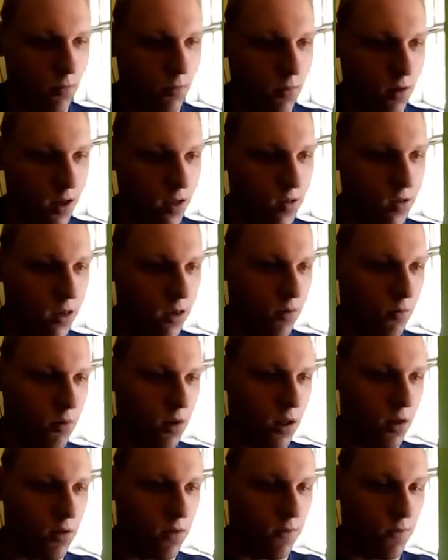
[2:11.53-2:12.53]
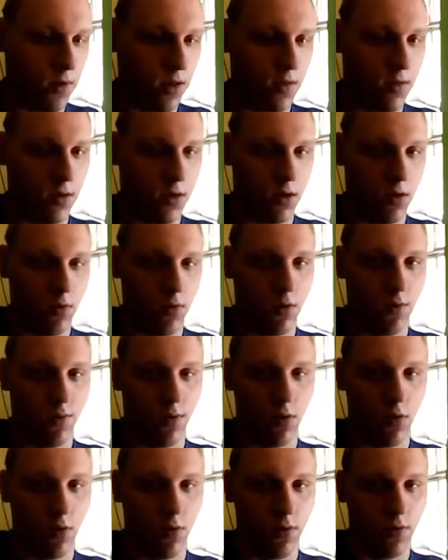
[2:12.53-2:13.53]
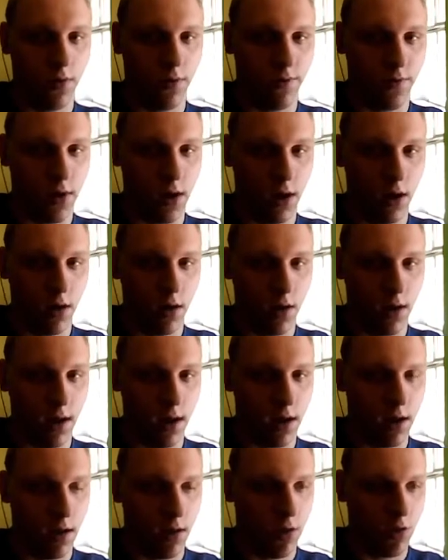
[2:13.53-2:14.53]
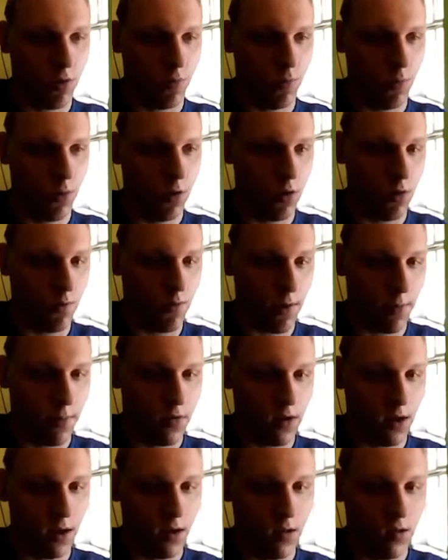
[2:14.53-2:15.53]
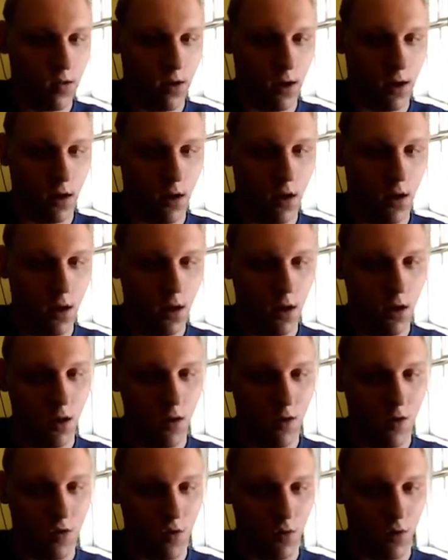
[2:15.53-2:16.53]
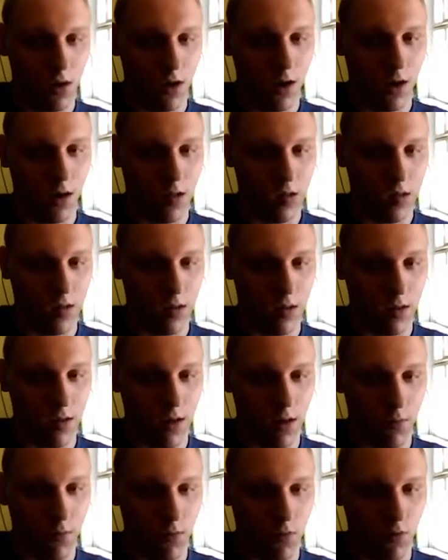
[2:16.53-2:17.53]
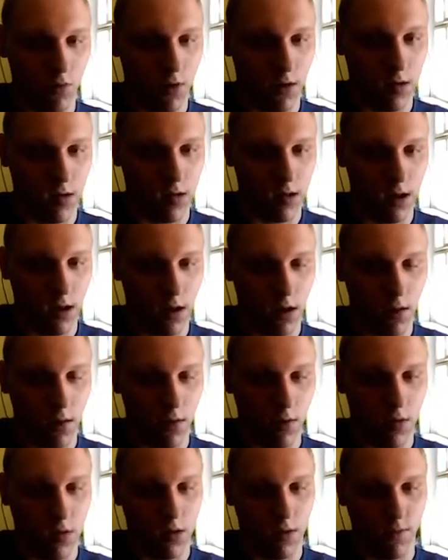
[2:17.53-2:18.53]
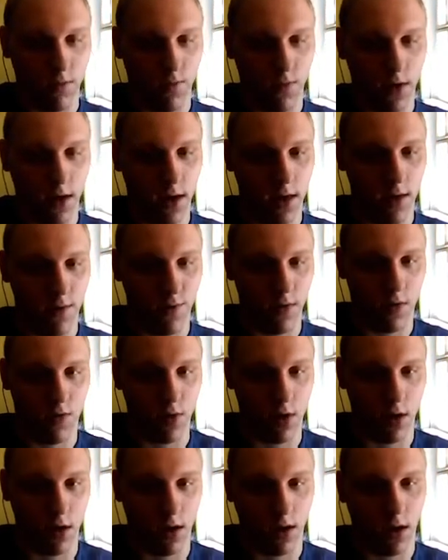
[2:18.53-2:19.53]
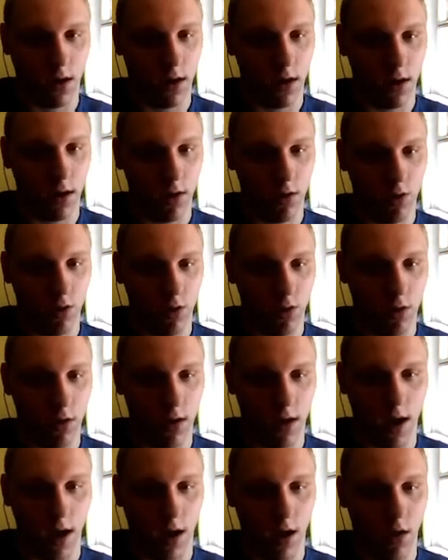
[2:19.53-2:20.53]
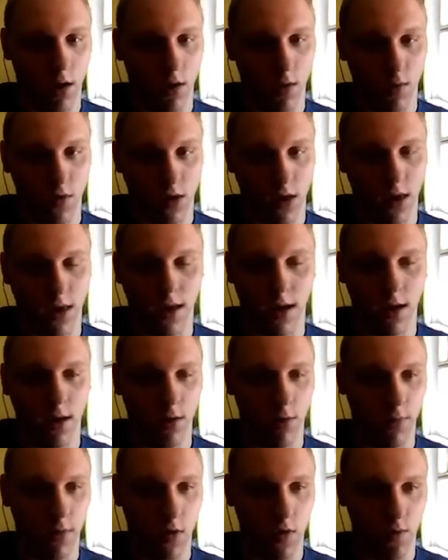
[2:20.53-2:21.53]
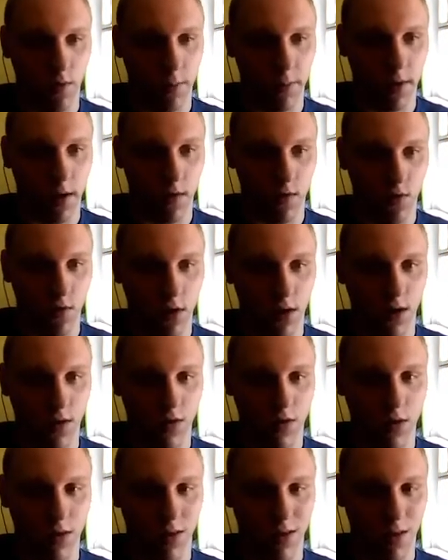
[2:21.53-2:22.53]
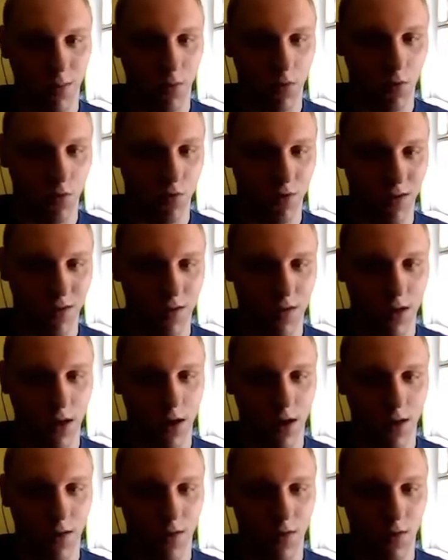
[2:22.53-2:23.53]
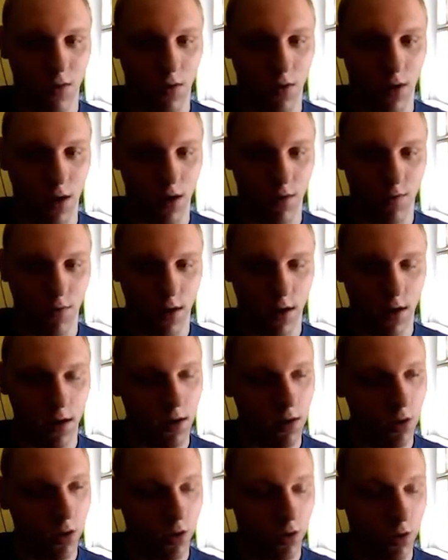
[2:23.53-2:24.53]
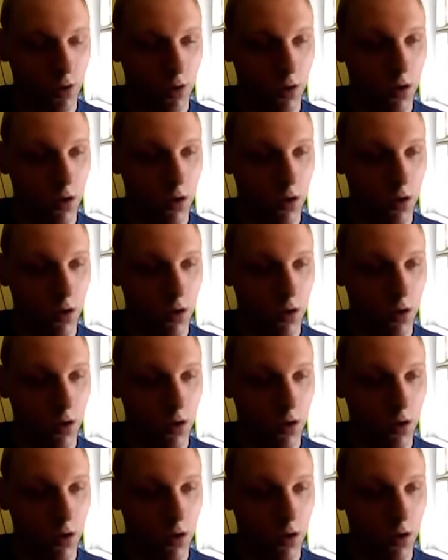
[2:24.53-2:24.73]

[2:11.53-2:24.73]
It's a really good thing to do. It will define the language your website is in, so that it doesn't attempt to translate it into something. If it's written in English and you use an English-based web browser, it doesn't attempt to translate it to your native language.